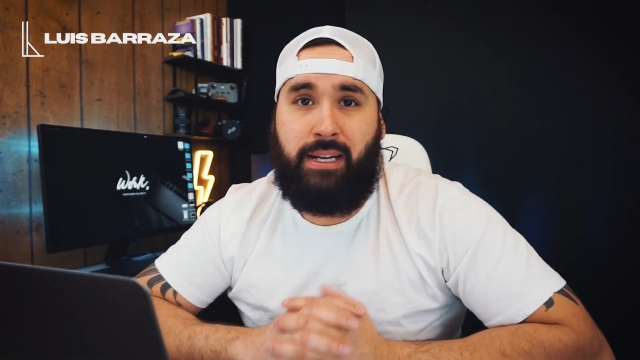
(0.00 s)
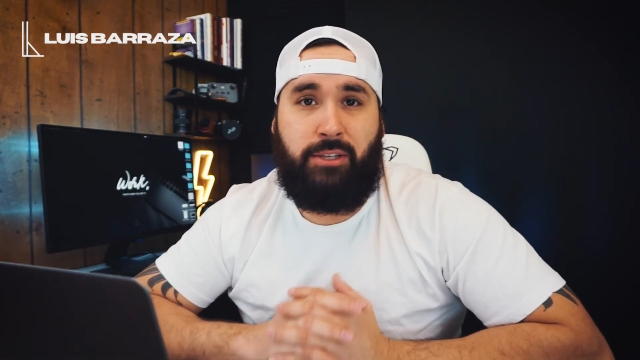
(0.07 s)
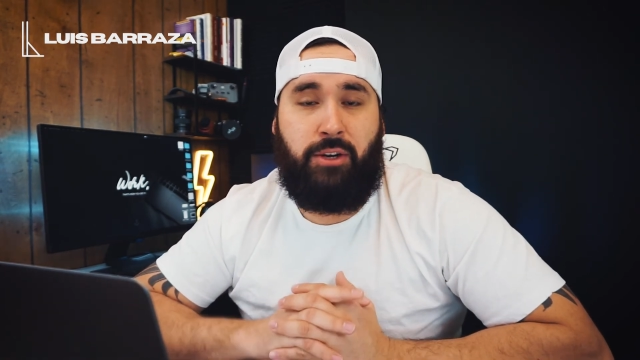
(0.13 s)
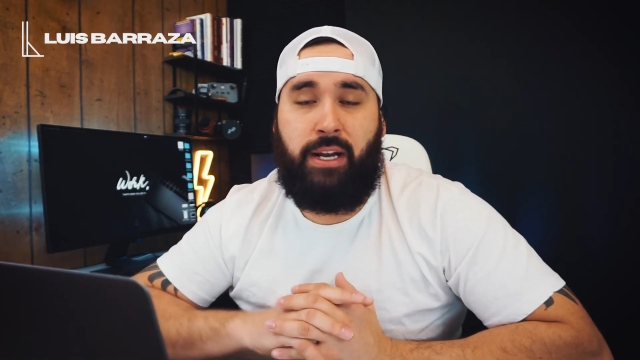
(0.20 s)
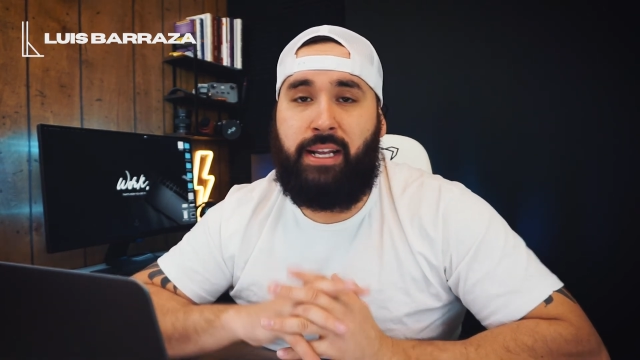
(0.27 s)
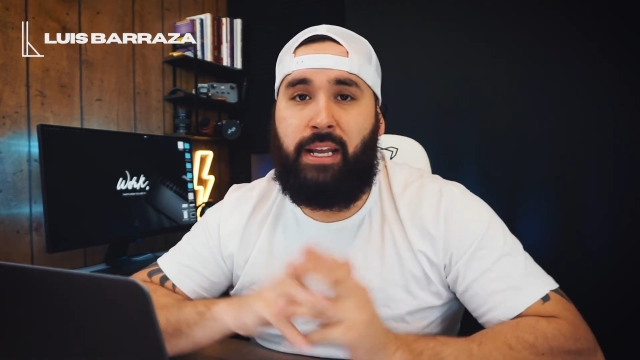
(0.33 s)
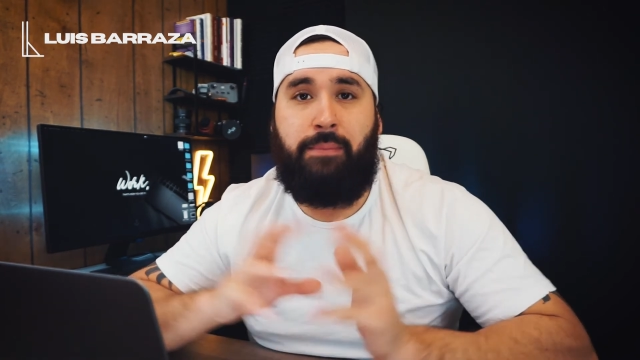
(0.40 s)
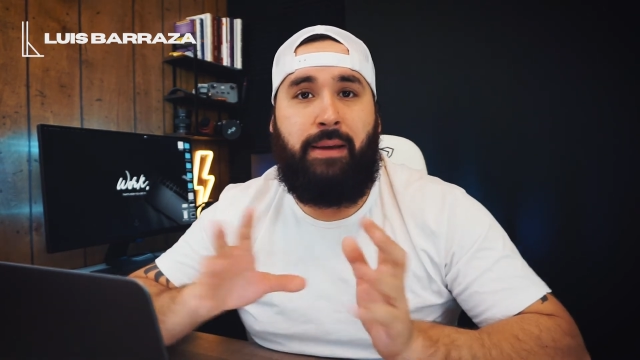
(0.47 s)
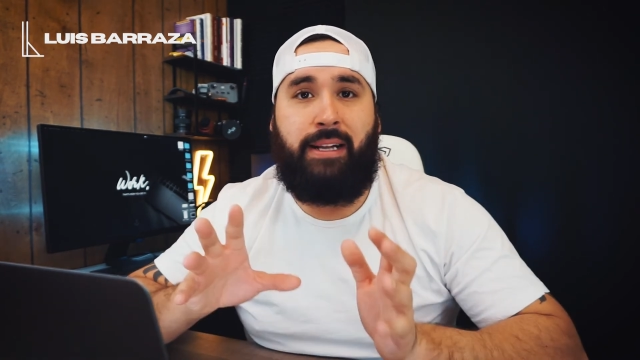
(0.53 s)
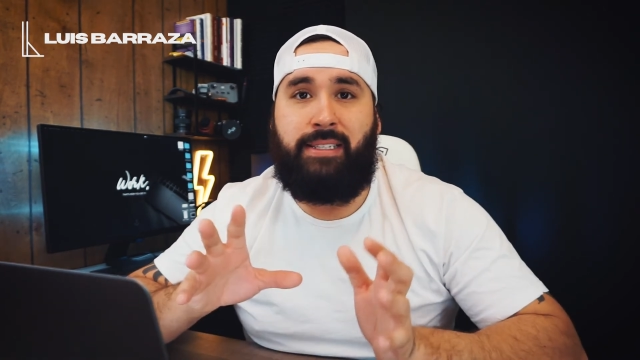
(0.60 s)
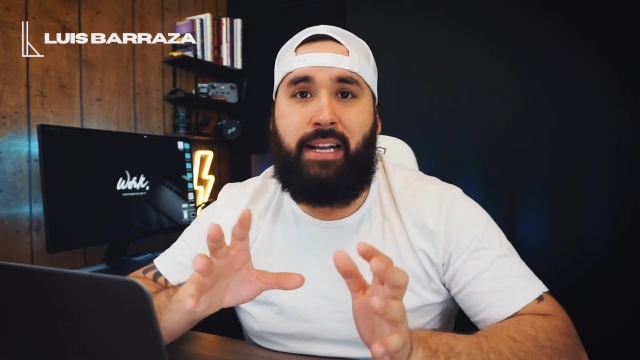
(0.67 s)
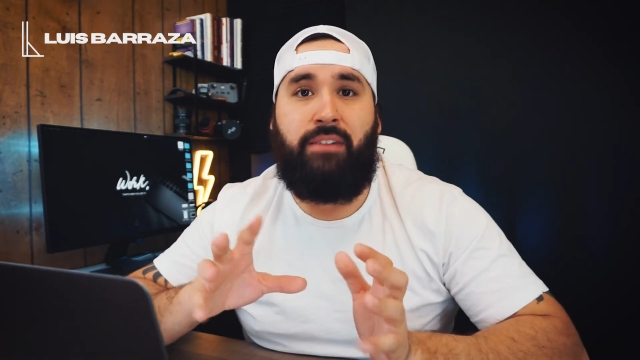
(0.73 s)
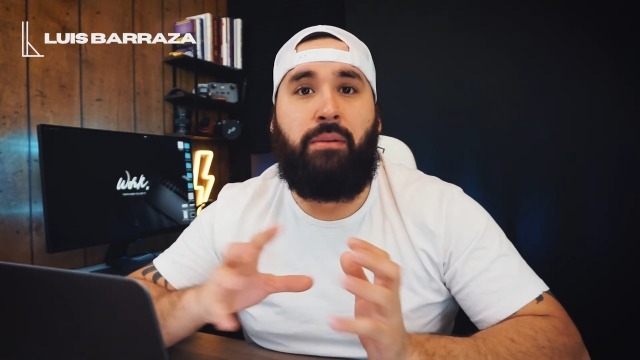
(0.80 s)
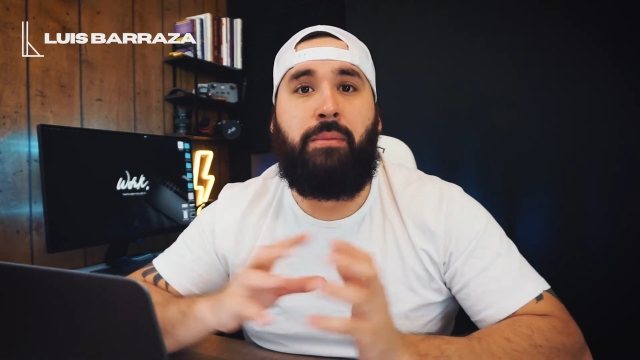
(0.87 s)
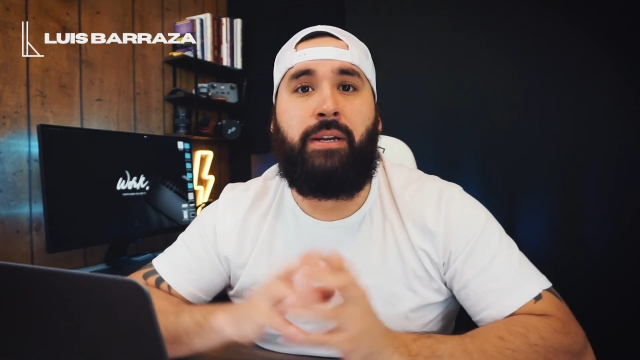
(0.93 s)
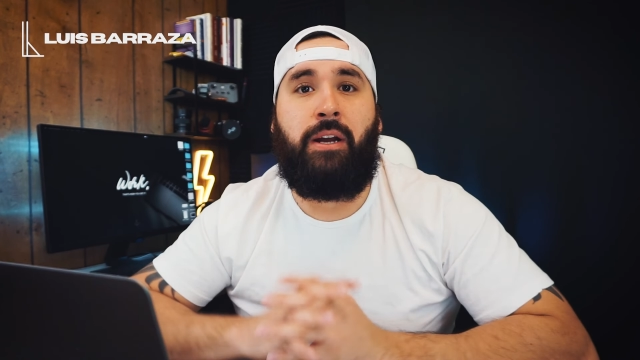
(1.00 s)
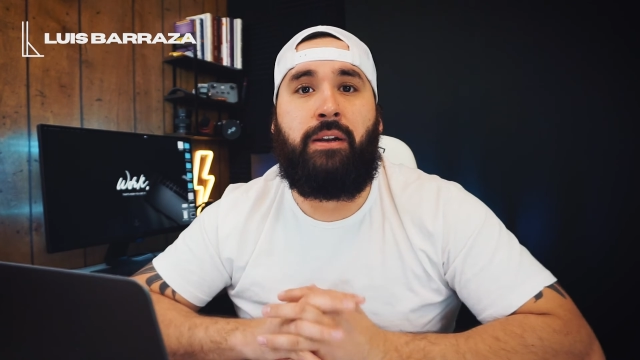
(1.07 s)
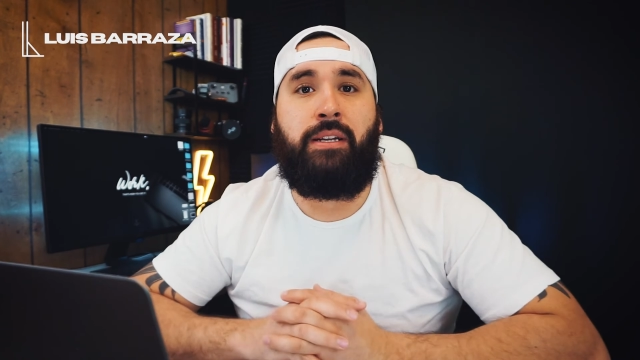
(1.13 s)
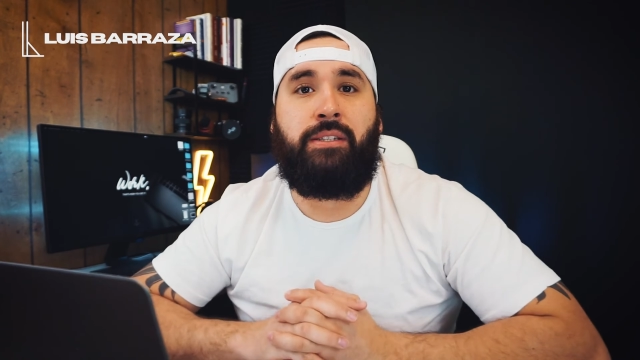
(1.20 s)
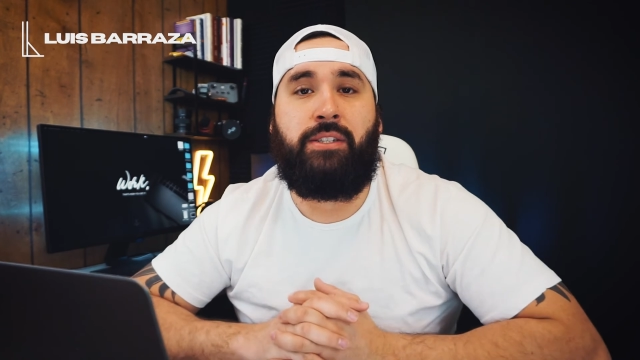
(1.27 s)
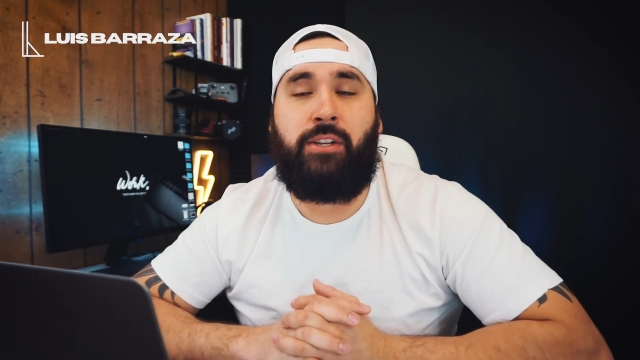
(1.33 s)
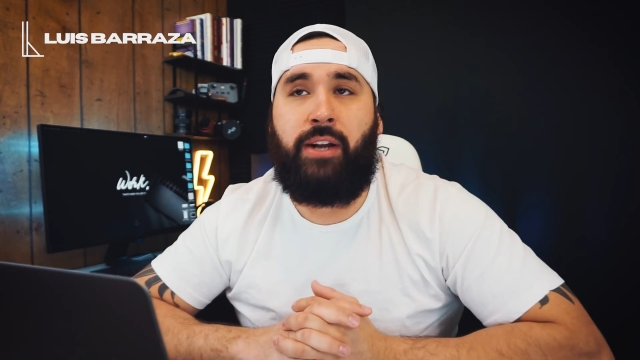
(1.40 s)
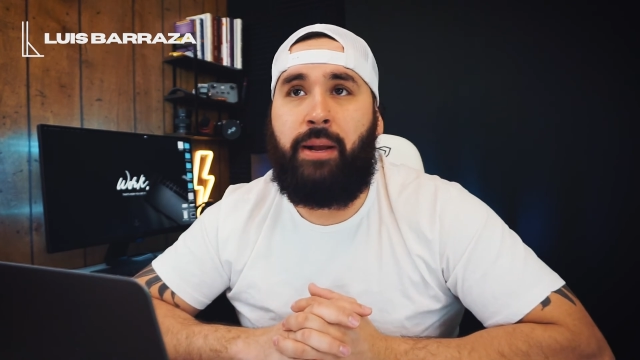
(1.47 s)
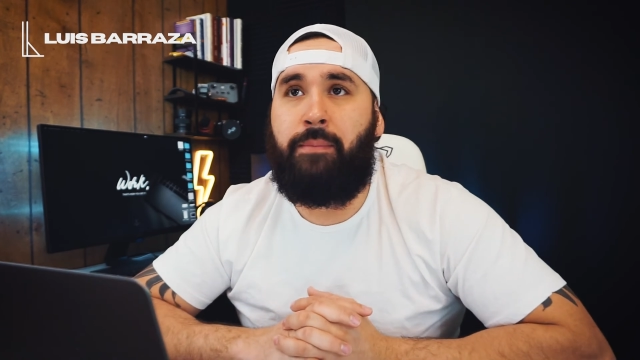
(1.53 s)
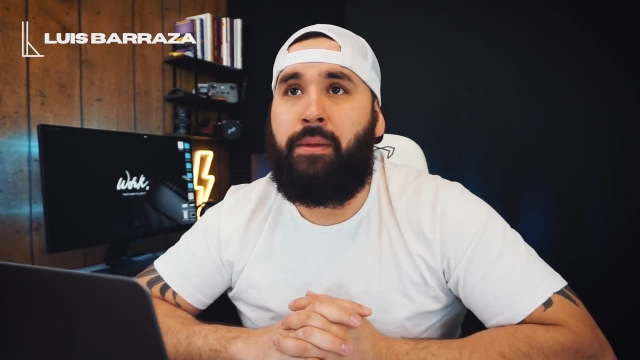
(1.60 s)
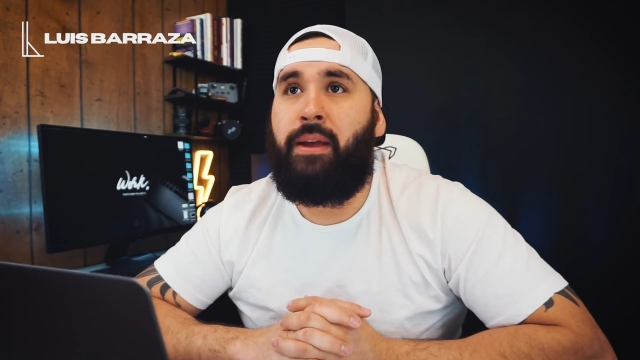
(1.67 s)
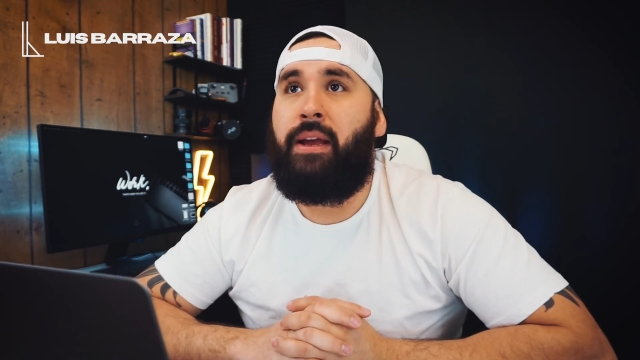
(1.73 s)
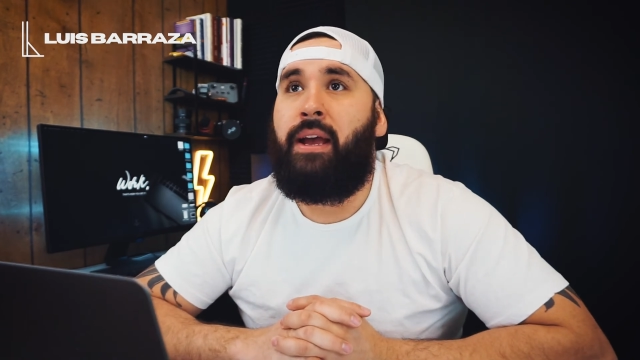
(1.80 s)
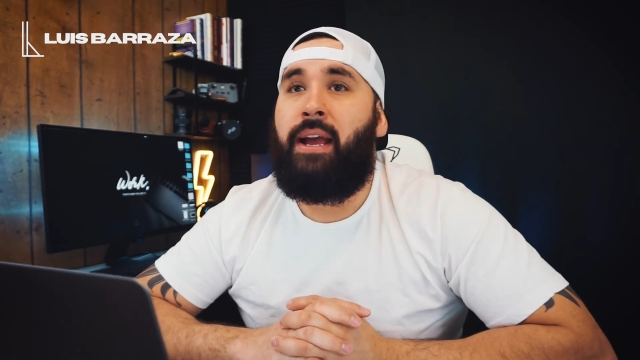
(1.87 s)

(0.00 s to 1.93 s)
I try to get back to everybody on Instagram,